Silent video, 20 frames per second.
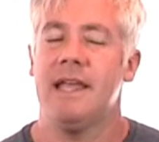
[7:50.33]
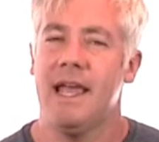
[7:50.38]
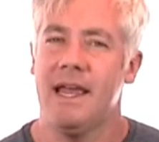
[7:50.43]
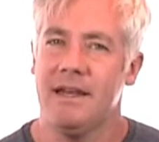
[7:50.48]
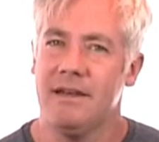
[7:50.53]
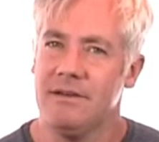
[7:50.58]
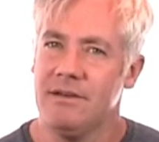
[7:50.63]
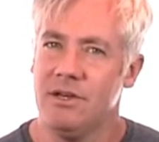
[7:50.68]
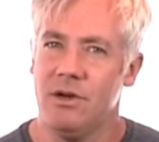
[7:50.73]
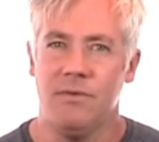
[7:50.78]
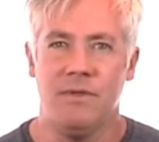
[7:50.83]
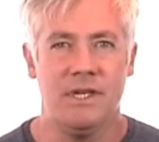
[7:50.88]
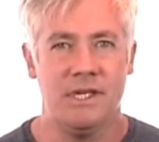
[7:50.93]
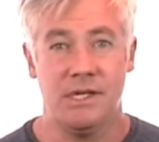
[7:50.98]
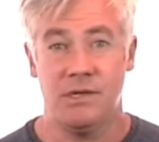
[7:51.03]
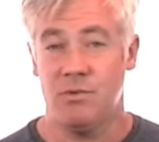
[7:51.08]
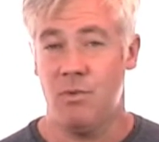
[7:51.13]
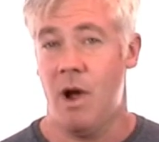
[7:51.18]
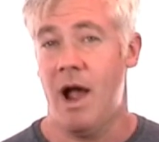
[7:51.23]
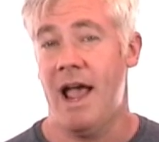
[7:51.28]
And,
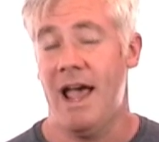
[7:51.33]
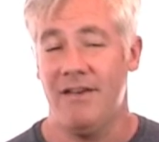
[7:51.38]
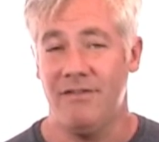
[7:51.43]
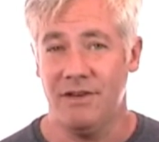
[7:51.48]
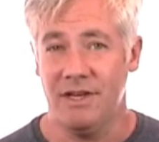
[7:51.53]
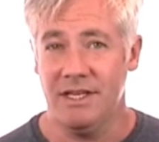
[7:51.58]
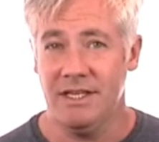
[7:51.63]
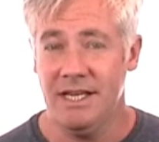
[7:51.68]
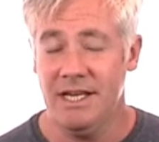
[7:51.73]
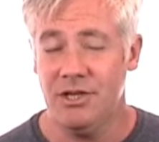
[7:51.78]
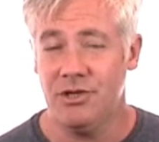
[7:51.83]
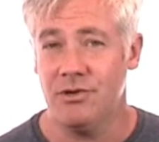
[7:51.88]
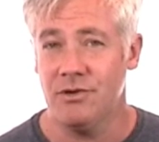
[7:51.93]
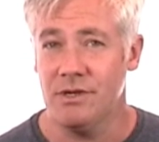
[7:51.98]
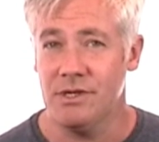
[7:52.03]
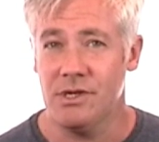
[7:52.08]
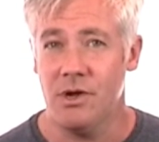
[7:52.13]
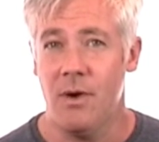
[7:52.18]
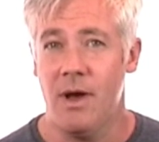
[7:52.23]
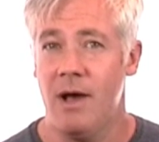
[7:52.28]
this is why having a
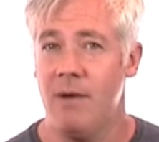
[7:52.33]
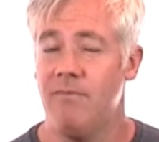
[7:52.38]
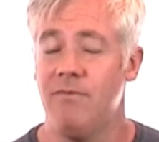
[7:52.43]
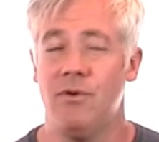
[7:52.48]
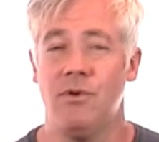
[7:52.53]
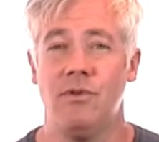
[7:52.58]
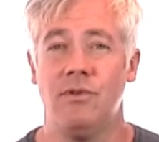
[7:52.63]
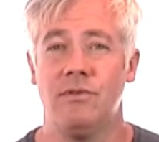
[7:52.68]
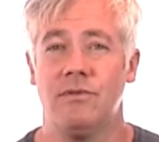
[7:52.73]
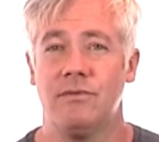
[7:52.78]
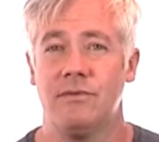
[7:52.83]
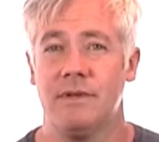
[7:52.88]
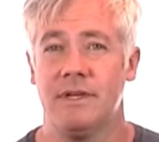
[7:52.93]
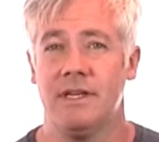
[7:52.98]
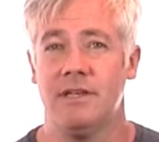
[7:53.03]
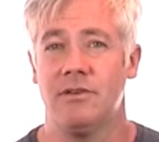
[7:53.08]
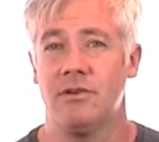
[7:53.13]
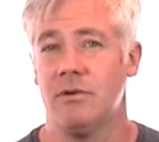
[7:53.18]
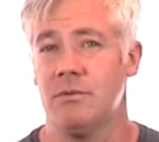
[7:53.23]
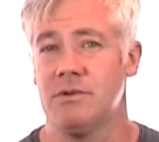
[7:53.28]
teacher is so helpful
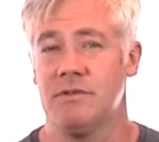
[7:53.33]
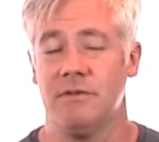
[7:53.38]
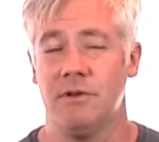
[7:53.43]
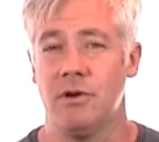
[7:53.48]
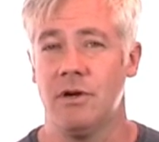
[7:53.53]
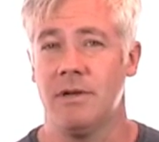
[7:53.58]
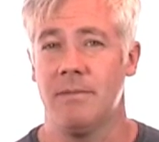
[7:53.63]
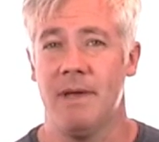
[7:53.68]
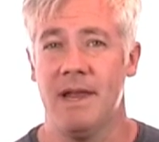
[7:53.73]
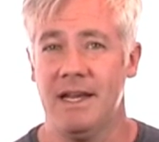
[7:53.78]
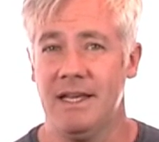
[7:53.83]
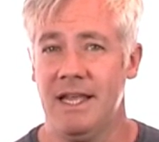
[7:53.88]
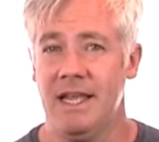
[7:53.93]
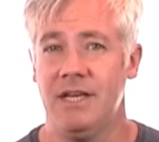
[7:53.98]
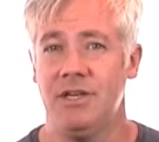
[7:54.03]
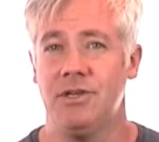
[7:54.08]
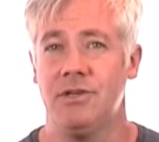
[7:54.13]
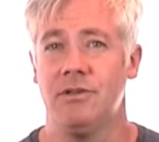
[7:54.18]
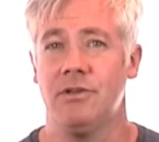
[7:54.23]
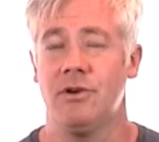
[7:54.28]
in terms of learning
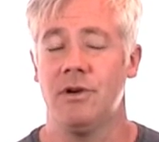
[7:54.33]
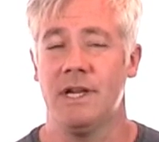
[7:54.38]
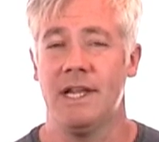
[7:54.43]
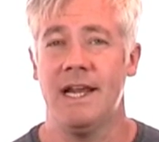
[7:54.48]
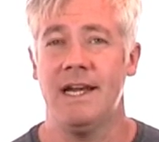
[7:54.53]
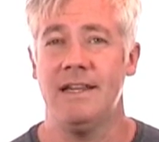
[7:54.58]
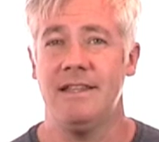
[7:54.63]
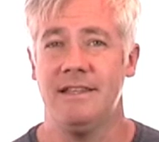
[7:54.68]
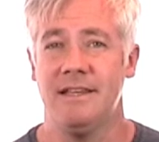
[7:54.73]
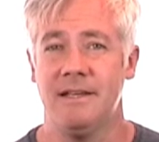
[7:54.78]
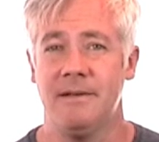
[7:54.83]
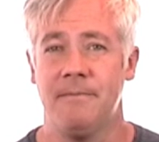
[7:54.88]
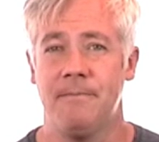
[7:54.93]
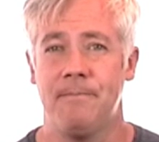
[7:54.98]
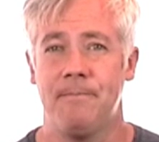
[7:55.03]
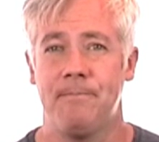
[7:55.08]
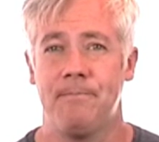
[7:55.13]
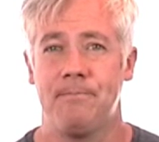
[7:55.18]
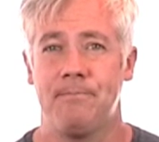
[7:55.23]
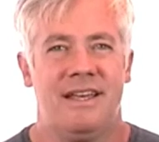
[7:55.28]
meditation, learning anything.
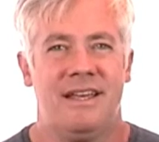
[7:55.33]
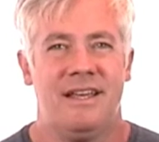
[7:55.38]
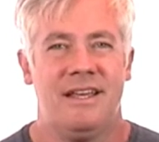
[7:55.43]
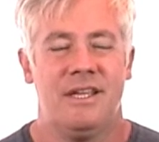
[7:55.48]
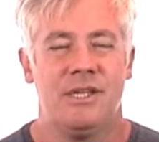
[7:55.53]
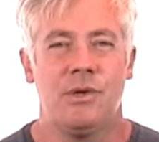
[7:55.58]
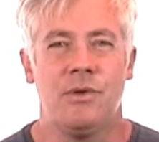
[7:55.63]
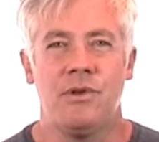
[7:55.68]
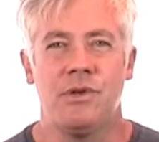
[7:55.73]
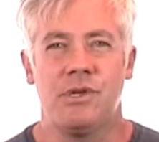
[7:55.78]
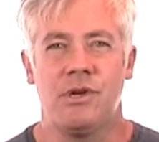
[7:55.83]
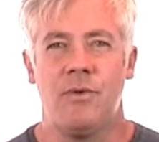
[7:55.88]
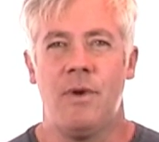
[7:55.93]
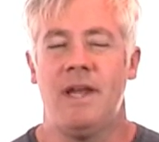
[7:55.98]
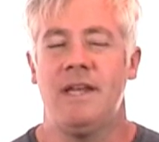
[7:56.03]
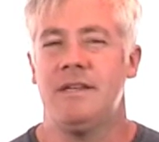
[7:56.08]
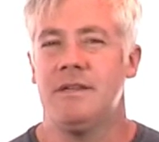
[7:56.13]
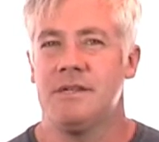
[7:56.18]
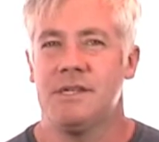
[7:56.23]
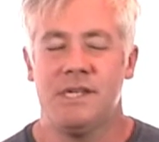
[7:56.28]
So there's a
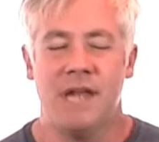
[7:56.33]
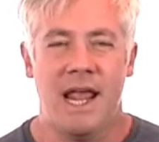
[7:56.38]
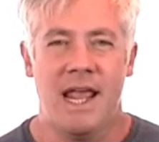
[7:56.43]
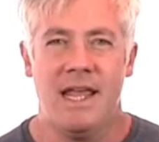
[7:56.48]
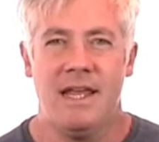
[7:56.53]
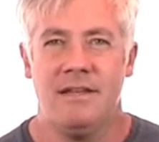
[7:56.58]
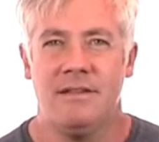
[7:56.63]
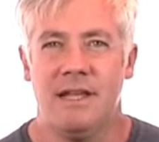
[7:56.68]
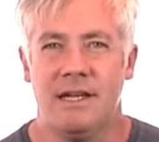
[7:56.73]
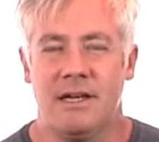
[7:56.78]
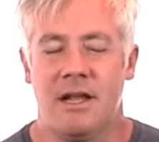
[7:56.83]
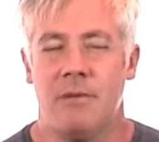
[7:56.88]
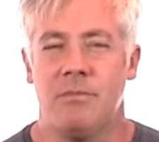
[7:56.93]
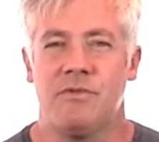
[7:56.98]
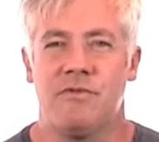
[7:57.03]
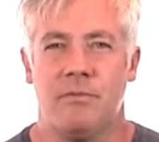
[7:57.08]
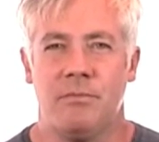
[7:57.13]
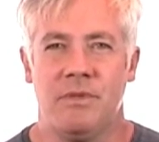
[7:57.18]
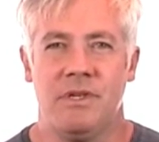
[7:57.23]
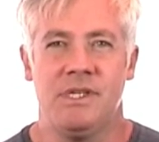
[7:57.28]
great saying that
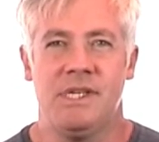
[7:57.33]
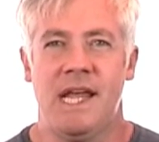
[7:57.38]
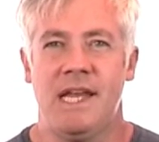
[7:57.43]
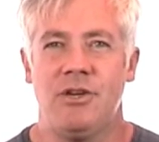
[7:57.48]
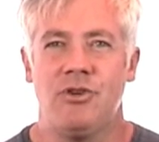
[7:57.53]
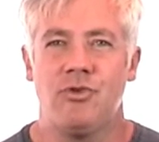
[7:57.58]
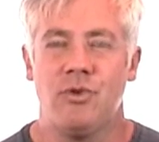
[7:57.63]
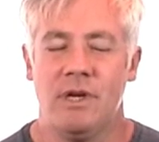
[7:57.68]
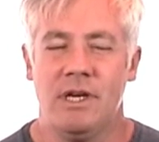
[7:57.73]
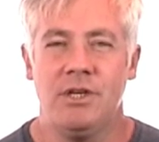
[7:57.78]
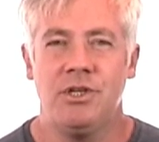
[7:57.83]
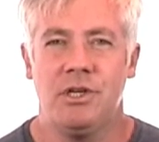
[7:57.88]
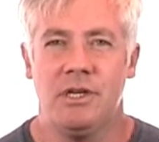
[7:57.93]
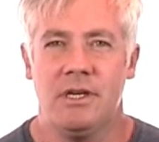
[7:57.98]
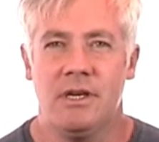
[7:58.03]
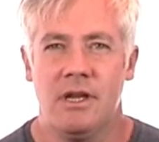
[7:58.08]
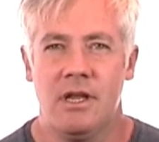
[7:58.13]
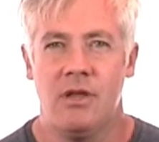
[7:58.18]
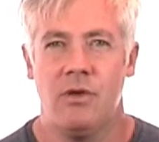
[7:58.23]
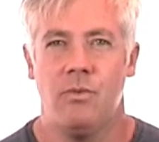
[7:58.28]
comes from the Zen
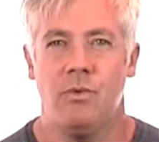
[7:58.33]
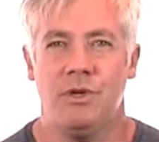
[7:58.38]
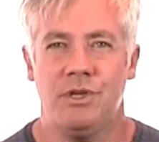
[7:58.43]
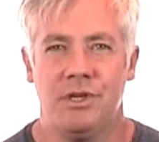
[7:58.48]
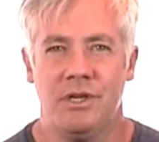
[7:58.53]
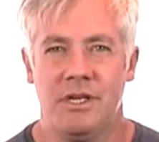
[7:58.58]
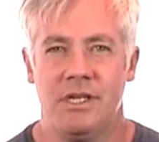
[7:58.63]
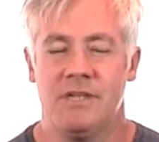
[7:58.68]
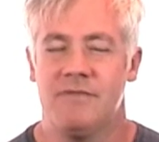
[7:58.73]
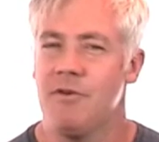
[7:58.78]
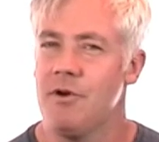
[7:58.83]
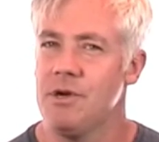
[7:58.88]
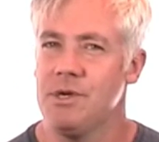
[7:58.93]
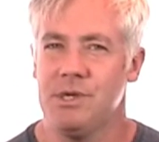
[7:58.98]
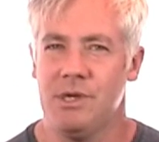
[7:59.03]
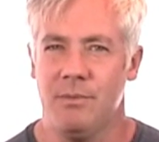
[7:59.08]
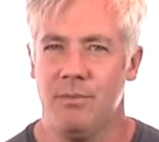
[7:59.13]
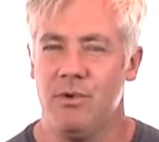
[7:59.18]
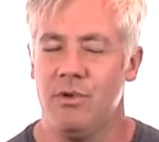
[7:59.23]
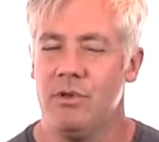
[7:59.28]
tradition, which is very
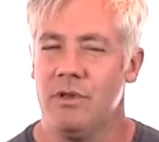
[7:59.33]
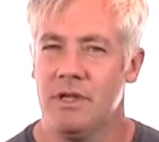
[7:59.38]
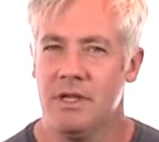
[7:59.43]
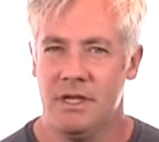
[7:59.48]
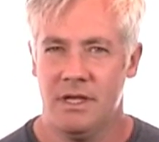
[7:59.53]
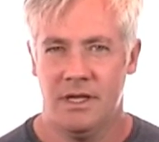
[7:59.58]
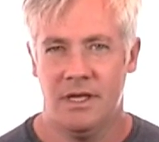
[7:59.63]
simple: